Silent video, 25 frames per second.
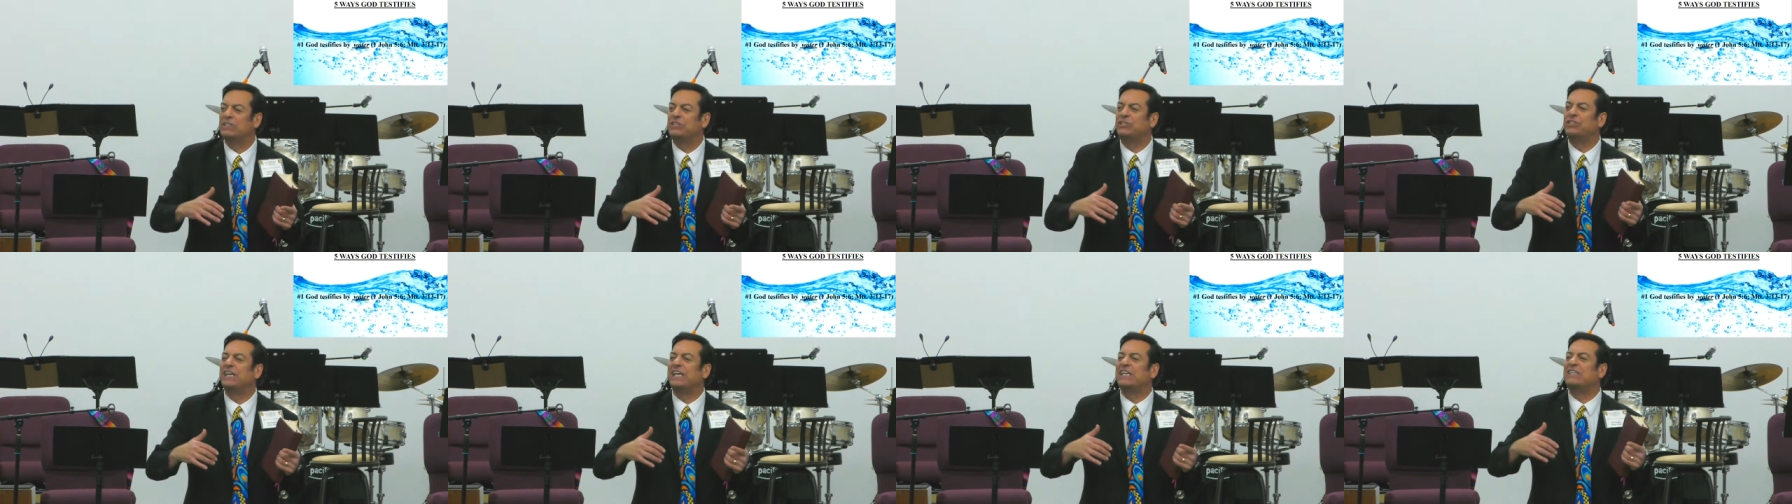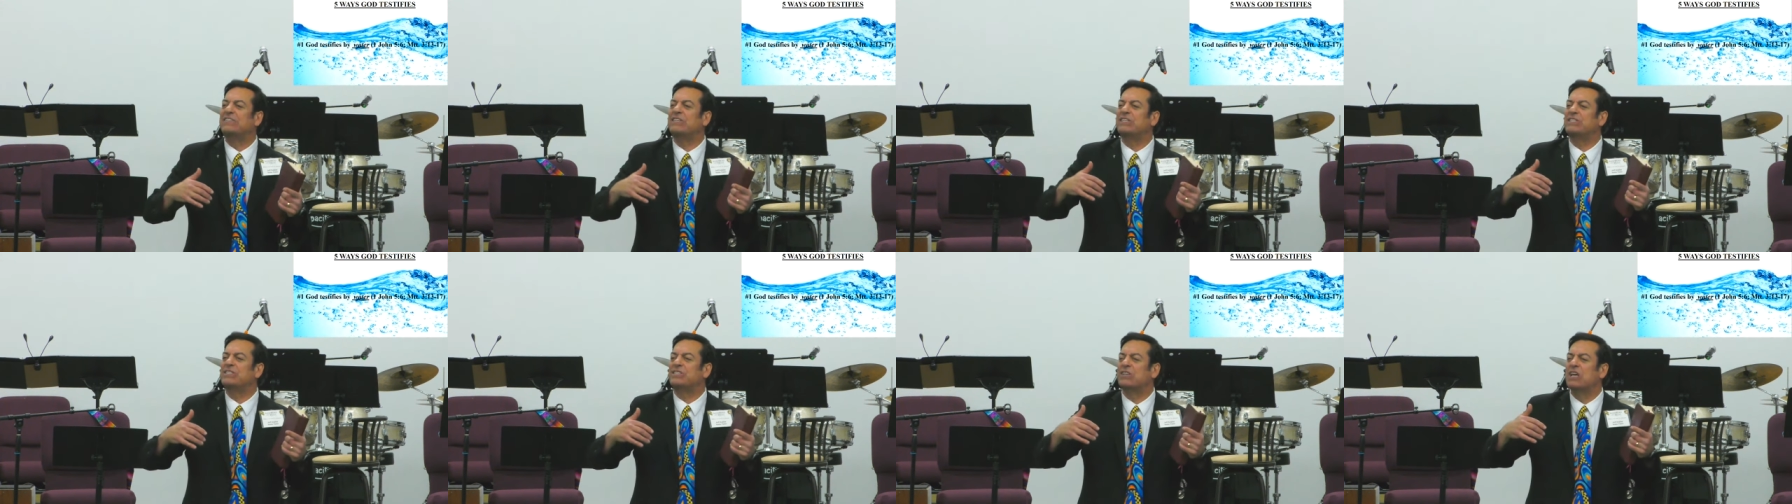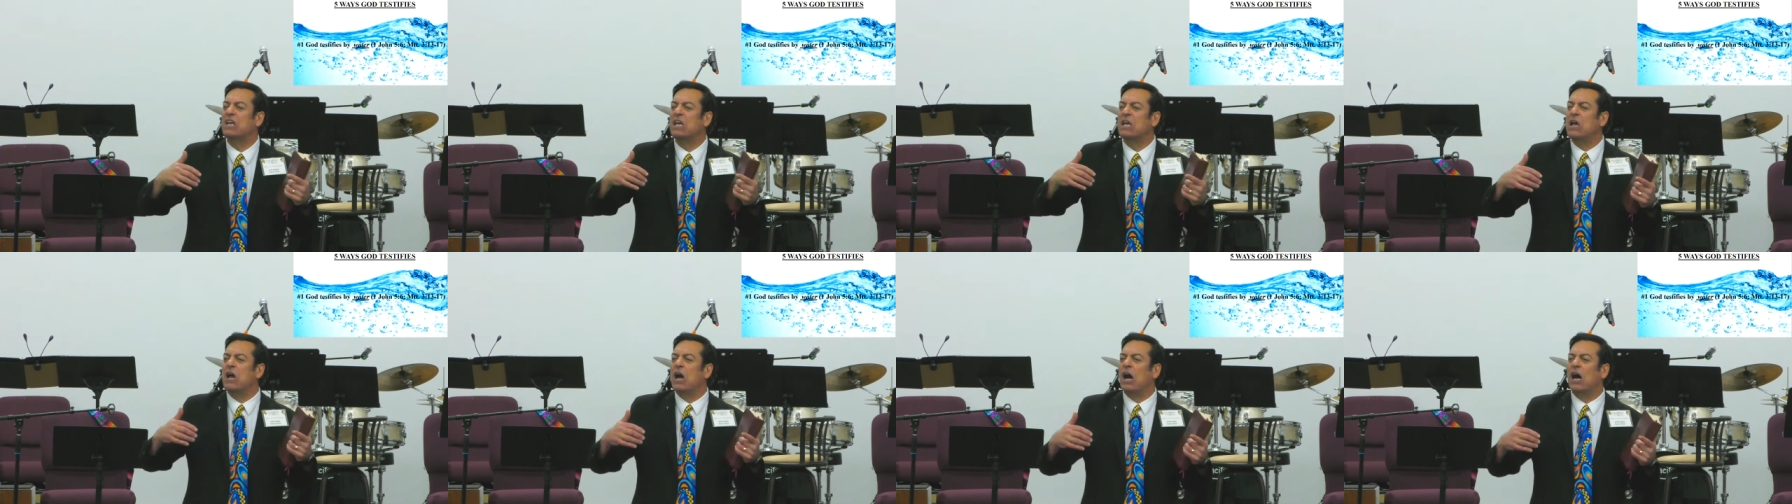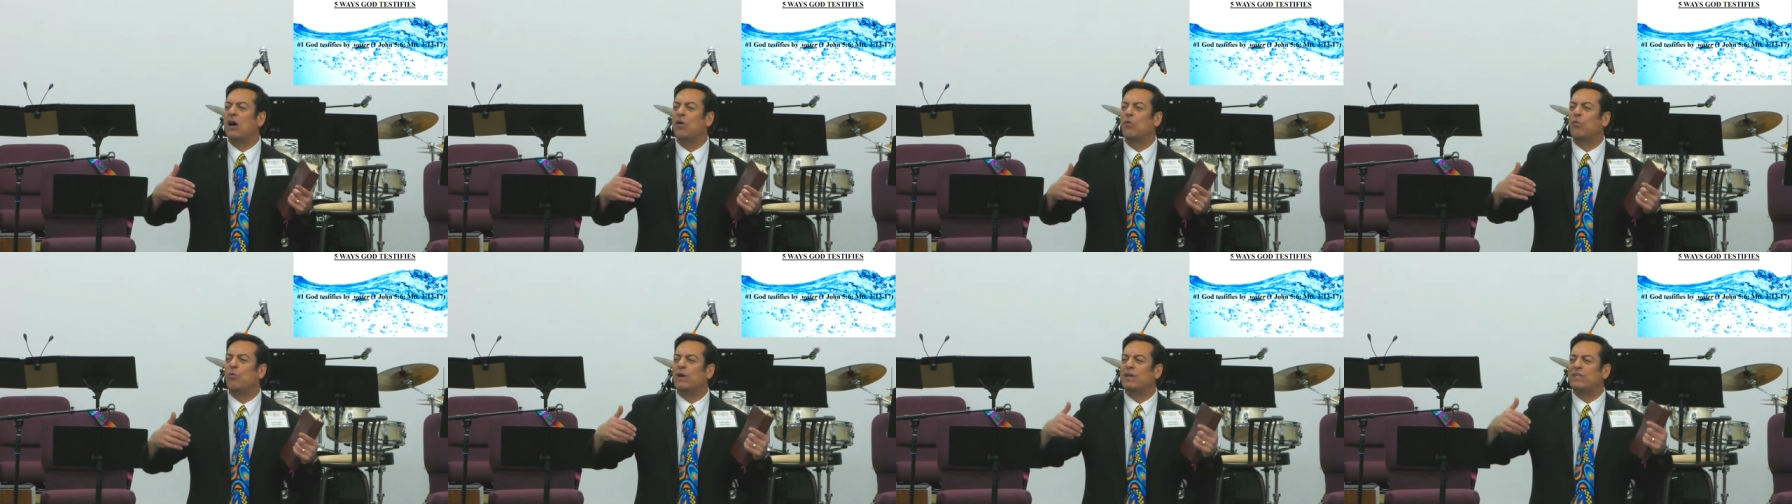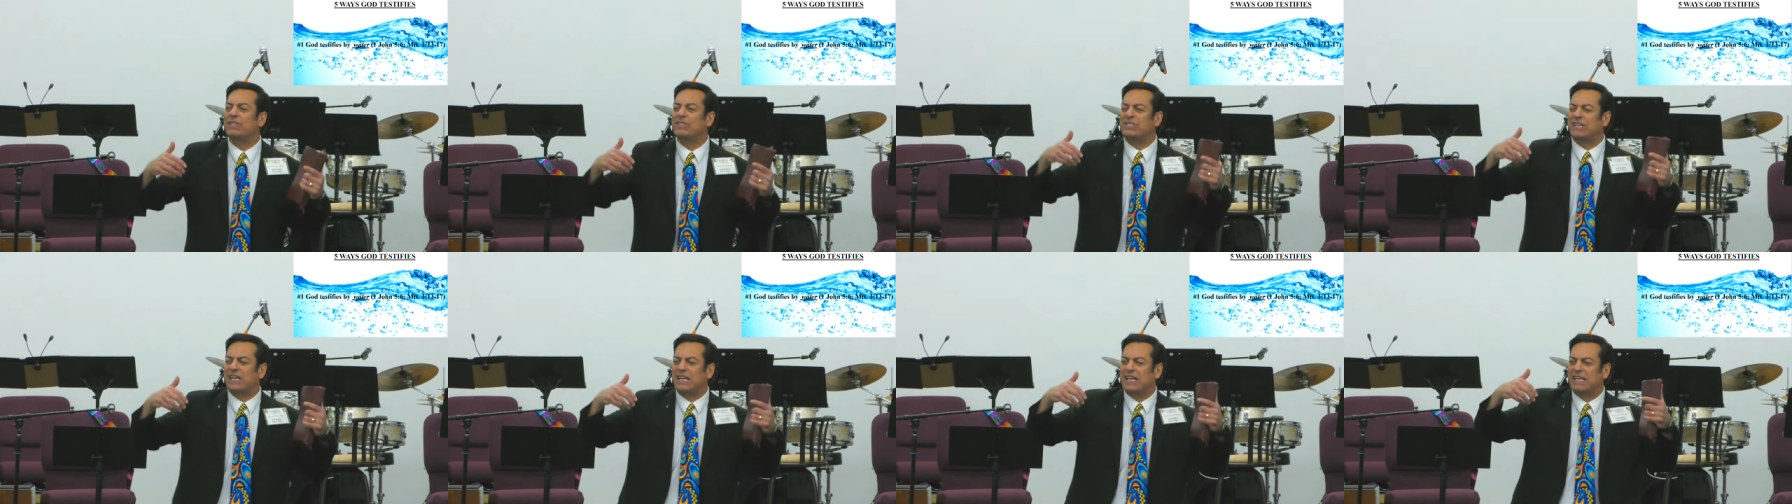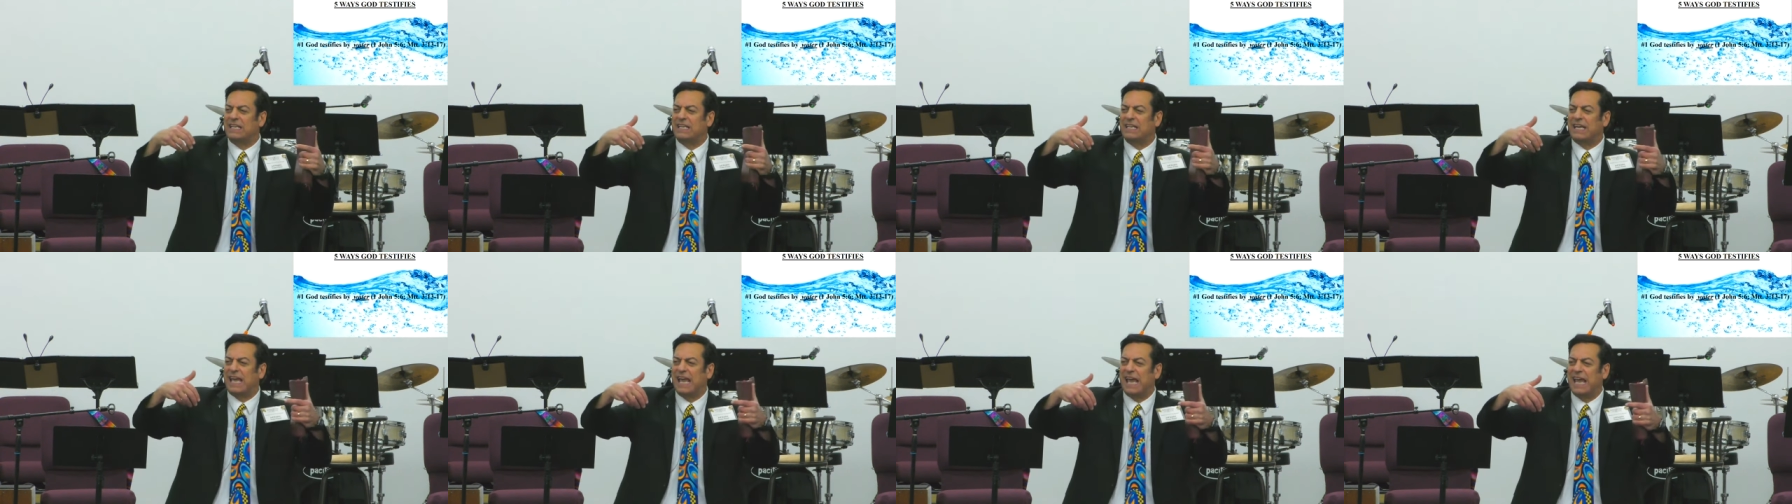Jesus was
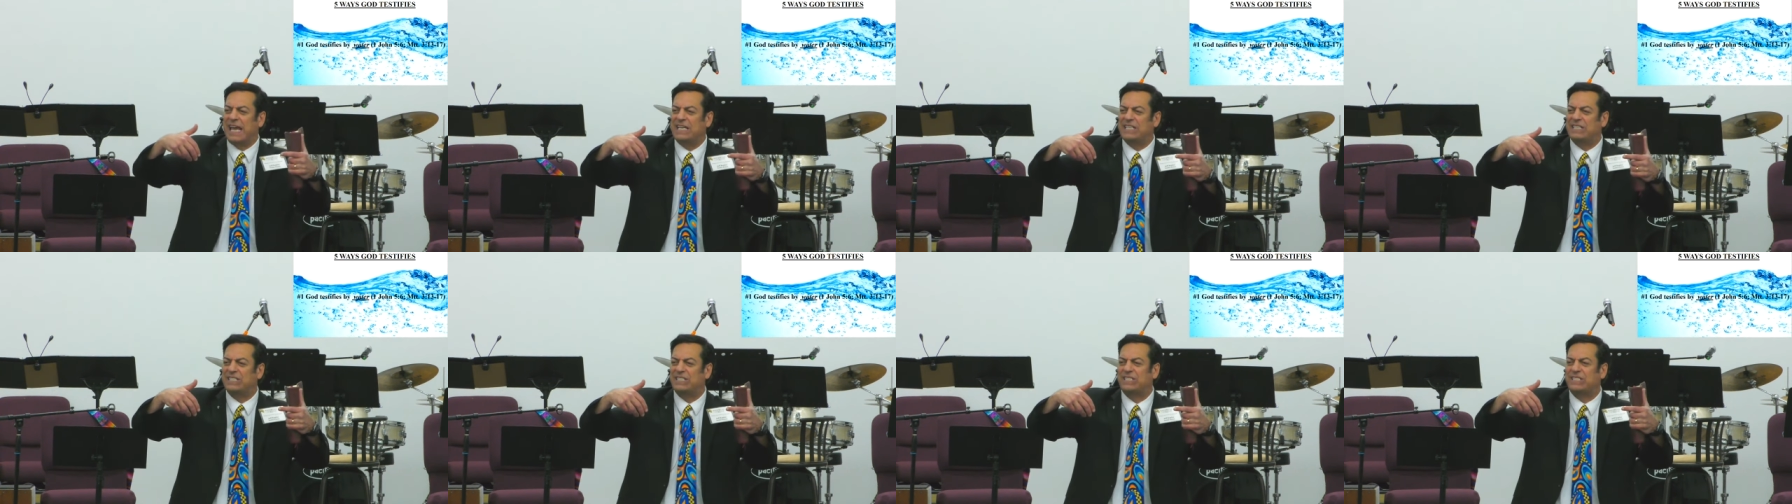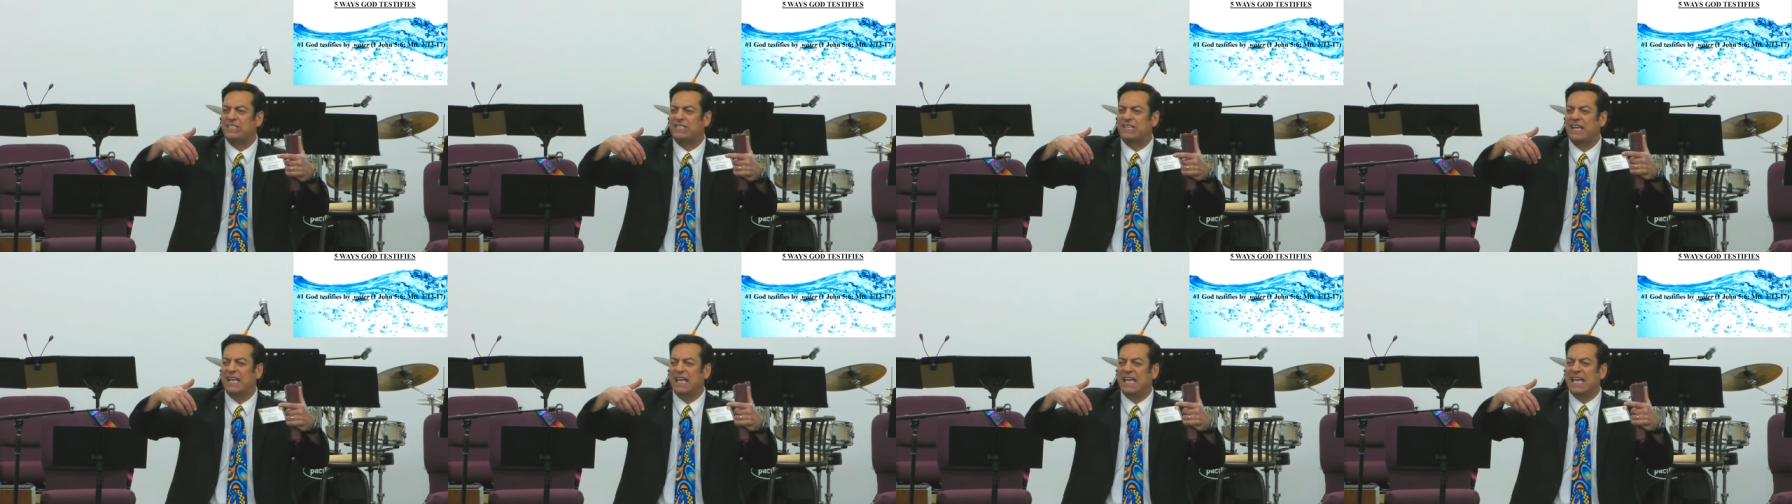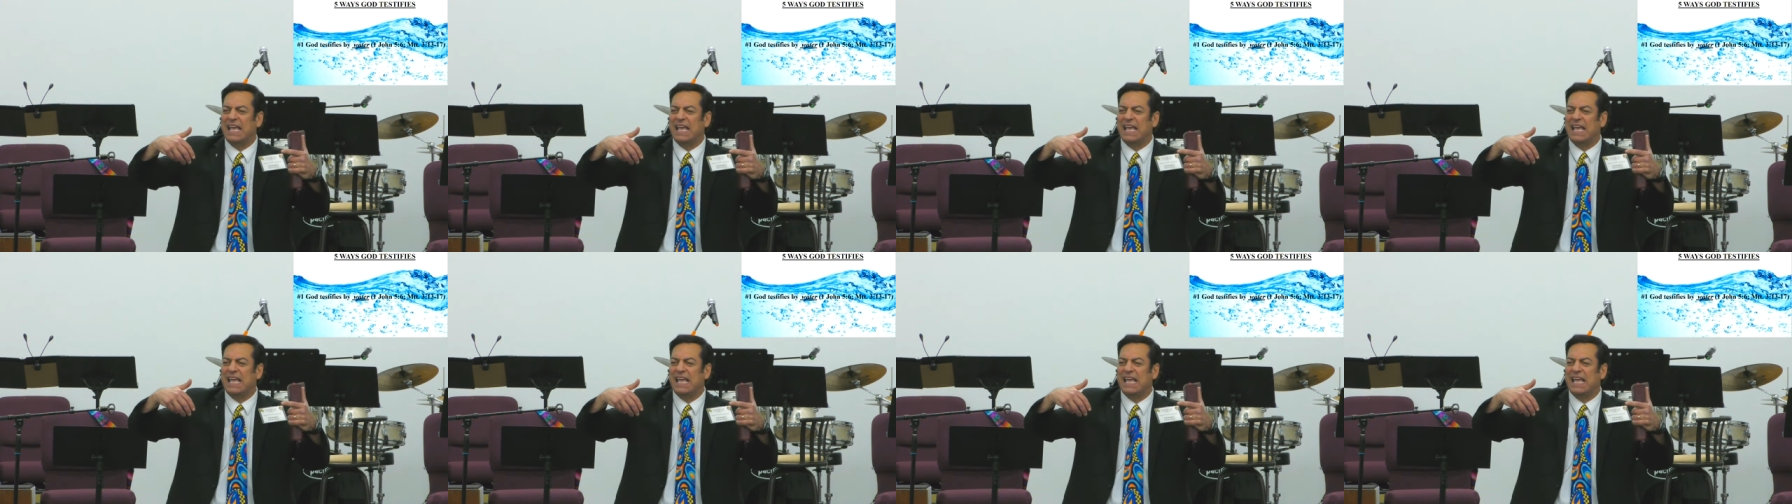encased